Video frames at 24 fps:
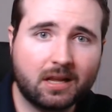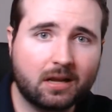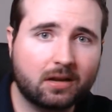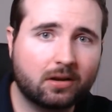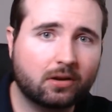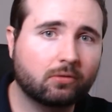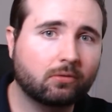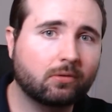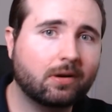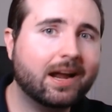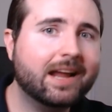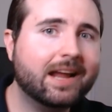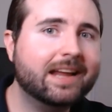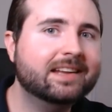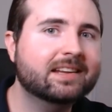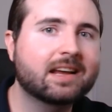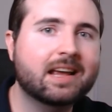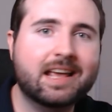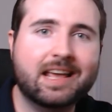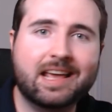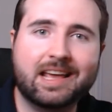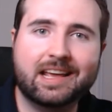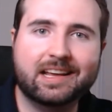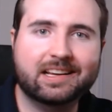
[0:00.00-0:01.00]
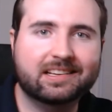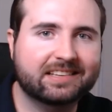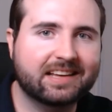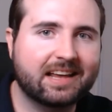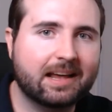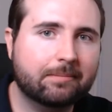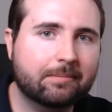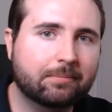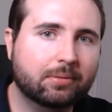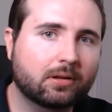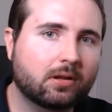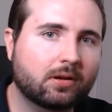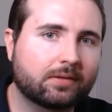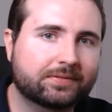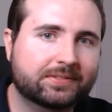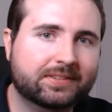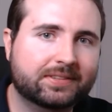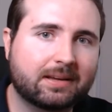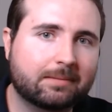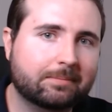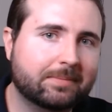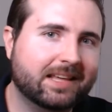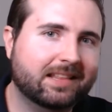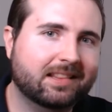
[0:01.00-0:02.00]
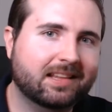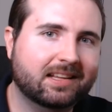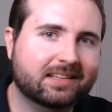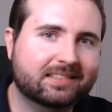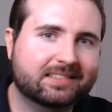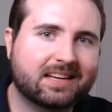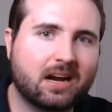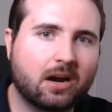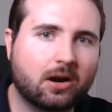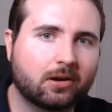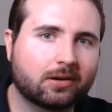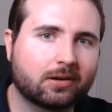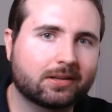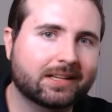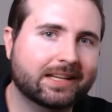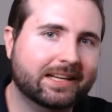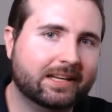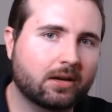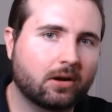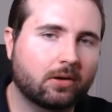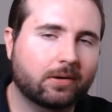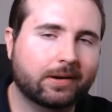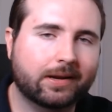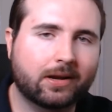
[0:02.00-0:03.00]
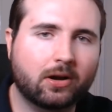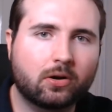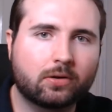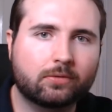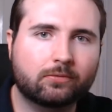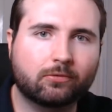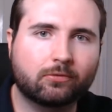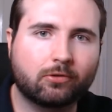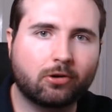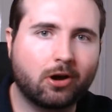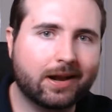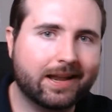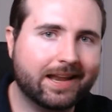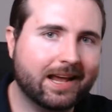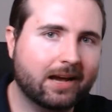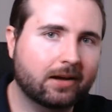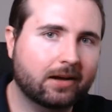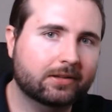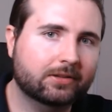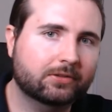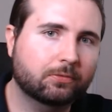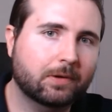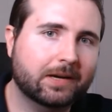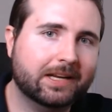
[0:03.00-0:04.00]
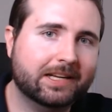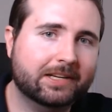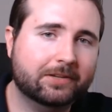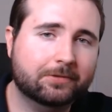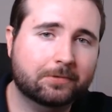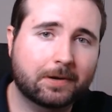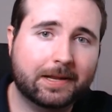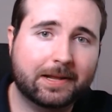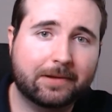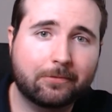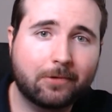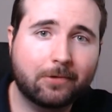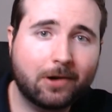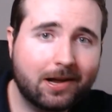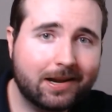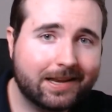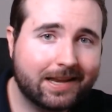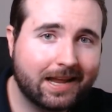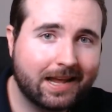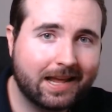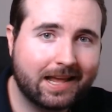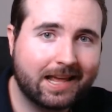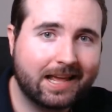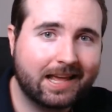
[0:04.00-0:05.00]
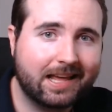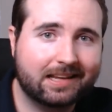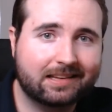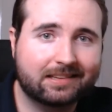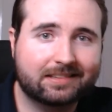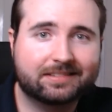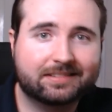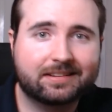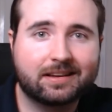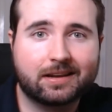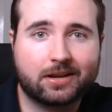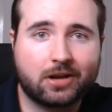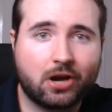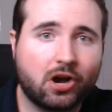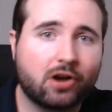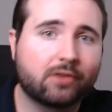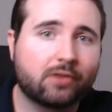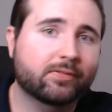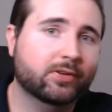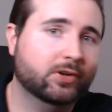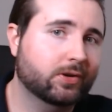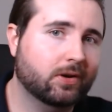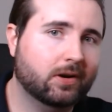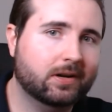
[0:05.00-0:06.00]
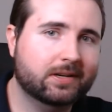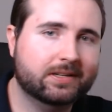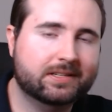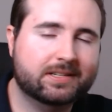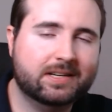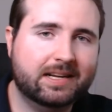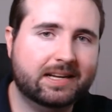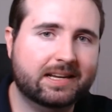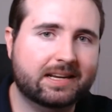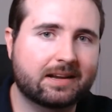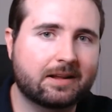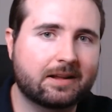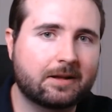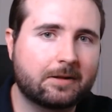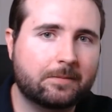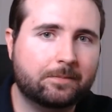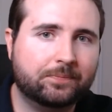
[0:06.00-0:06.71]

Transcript: Great example of something that's currently going on right now in 2021 is COVID-19.